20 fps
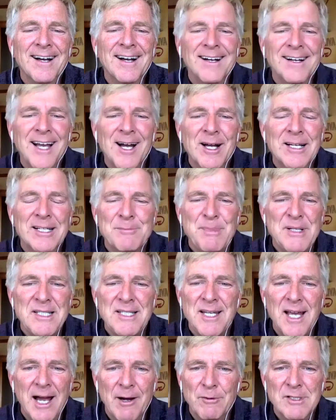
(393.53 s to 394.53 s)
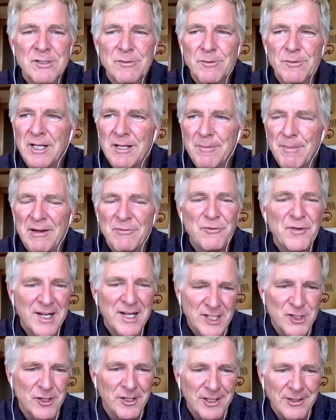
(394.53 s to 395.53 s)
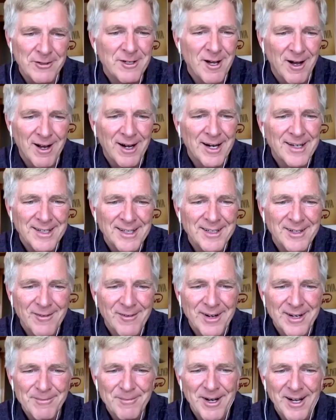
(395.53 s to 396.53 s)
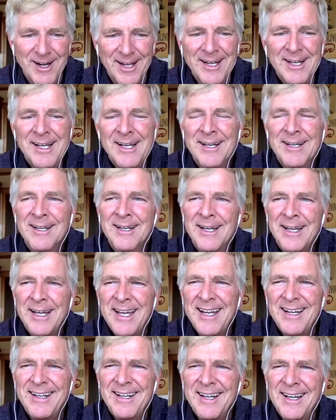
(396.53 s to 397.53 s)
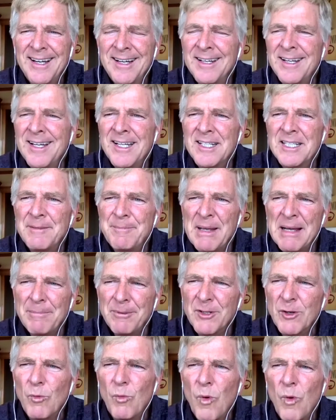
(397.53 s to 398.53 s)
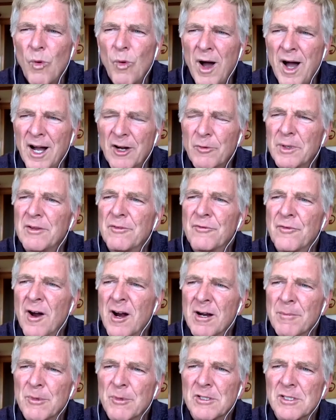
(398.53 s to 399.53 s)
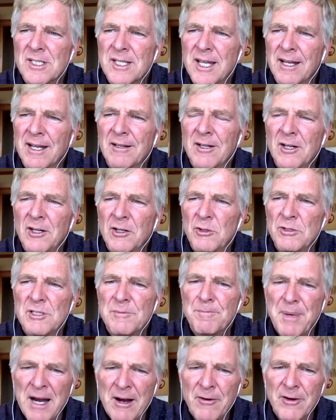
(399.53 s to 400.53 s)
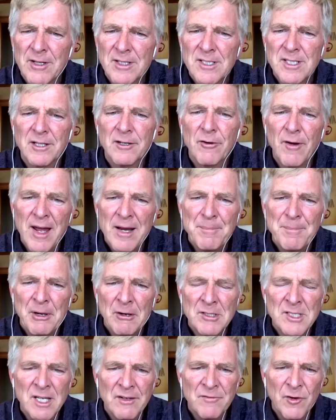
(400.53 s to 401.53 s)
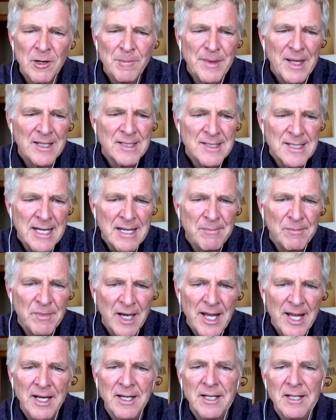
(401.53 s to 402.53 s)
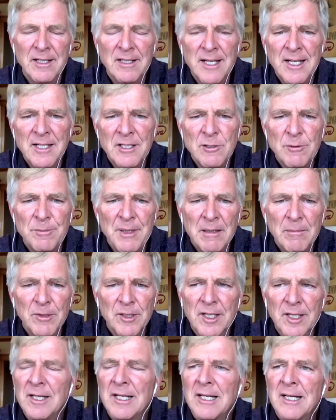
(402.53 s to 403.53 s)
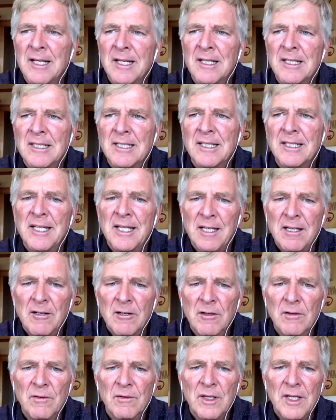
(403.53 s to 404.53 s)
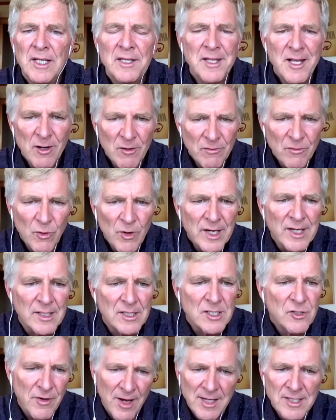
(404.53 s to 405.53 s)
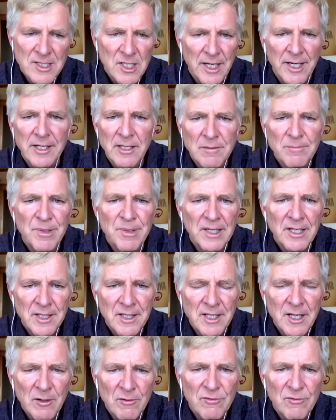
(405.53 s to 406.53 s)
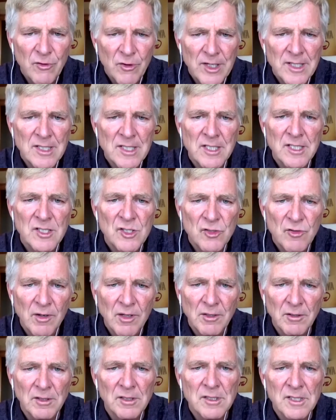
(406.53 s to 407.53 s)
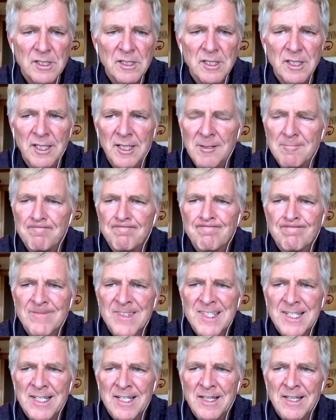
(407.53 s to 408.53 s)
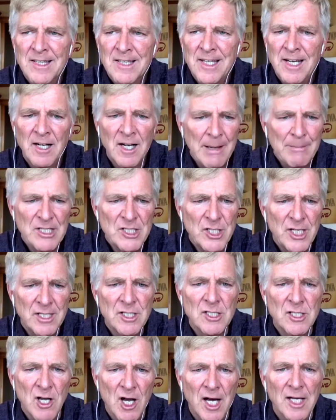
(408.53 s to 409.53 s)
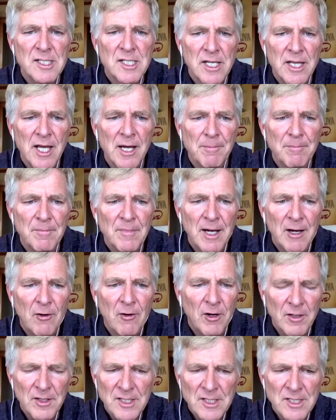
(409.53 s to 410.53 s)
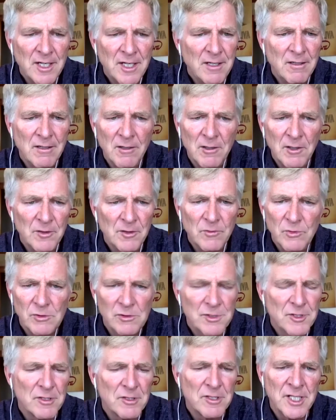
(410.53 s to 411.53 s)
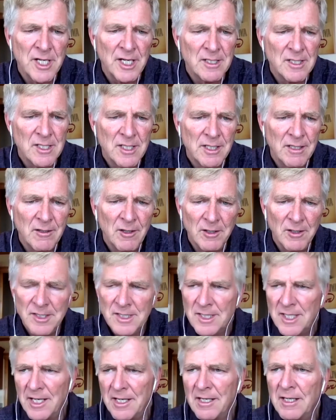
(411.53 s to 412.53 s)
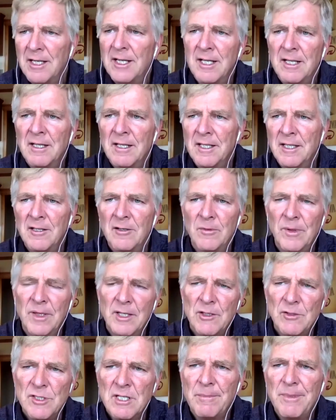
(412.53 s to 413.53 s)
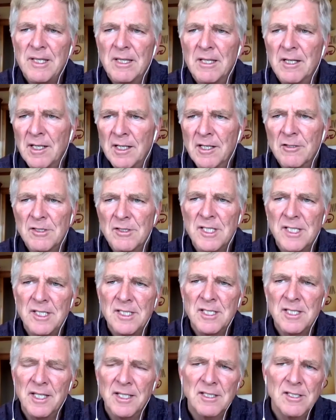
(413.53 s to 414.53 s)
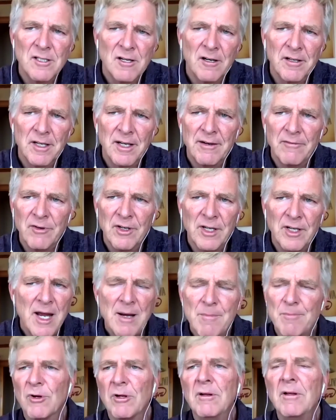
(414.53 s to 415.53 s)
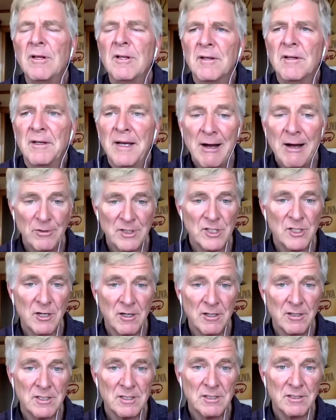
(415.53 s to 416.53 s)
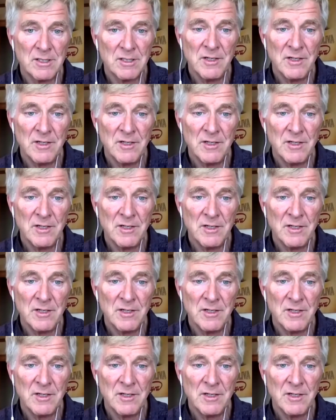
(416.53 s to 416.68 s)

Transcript: because PCI was really my fixer, you'd call it, in Guatemala. Yes. And to be able to walk with farmers whose parents and grandparents had farmed that same land, and to be able to hear in their voice, translated, but in their voice, the struggles that climate change has caused them. How all of a sudden, all the rules are changed. And all of a sudden, what used to be the hunger season that started every April, now it starts in